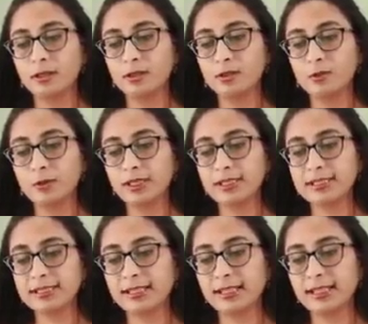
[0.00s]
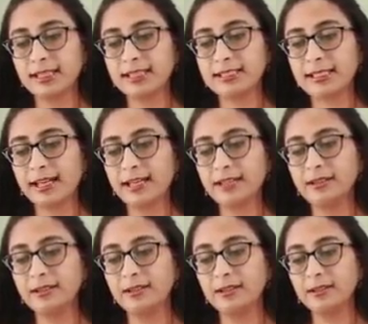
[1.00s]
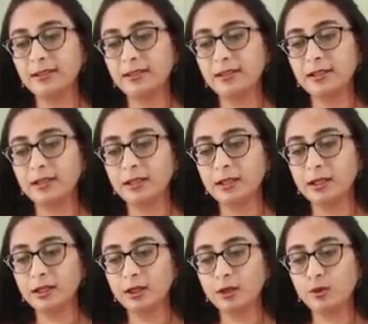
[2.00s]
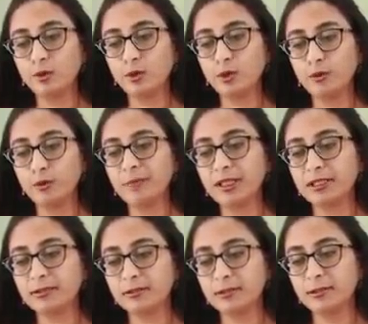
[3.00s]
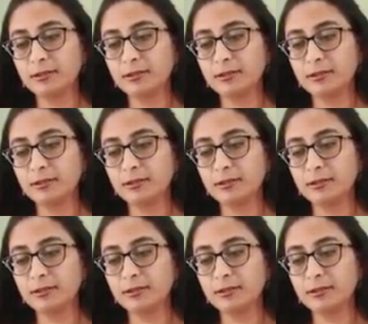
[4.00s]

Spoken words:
Twin studies and co-twin method.